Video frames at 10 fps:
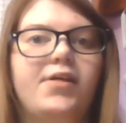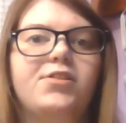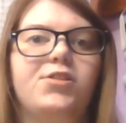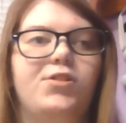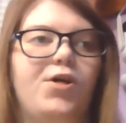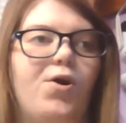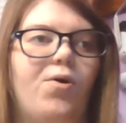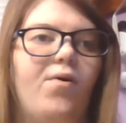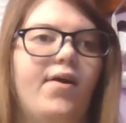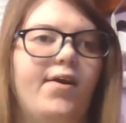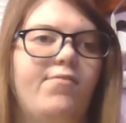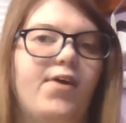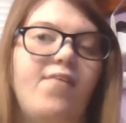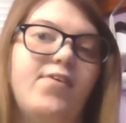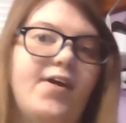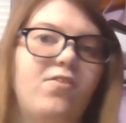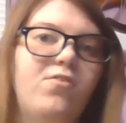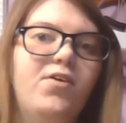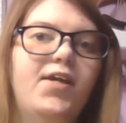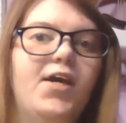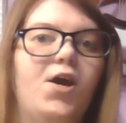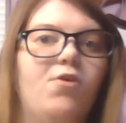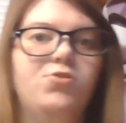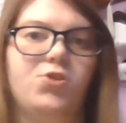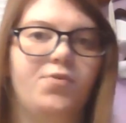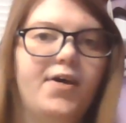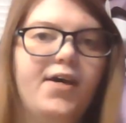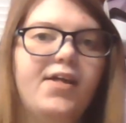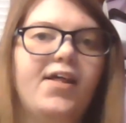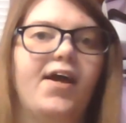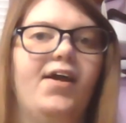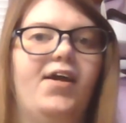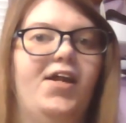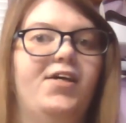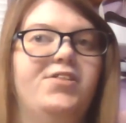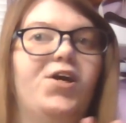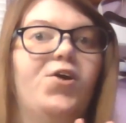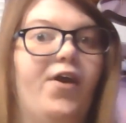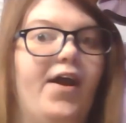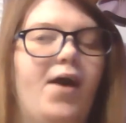So if you haven't downloaded it, go do it. Like, it is a great app.